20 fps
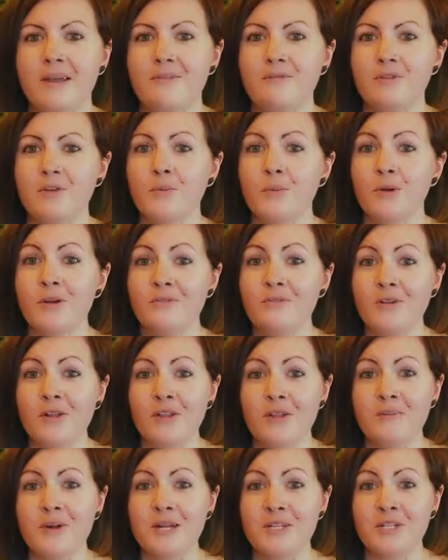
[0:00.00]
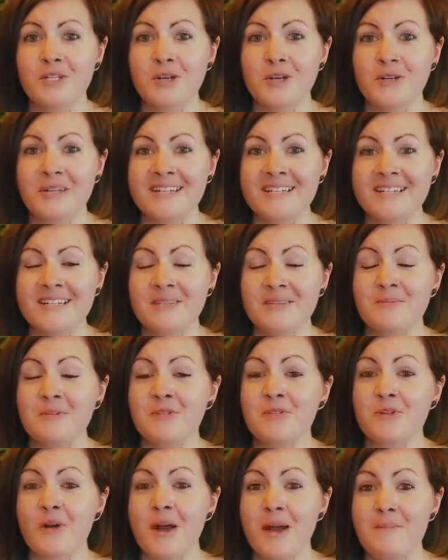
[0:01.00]
If you want to follow my journey,
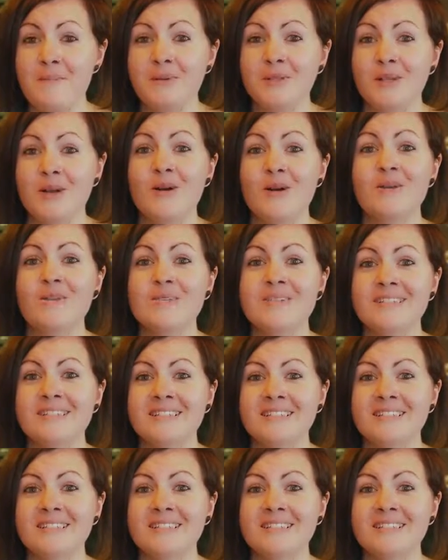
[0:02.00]
subscribe below,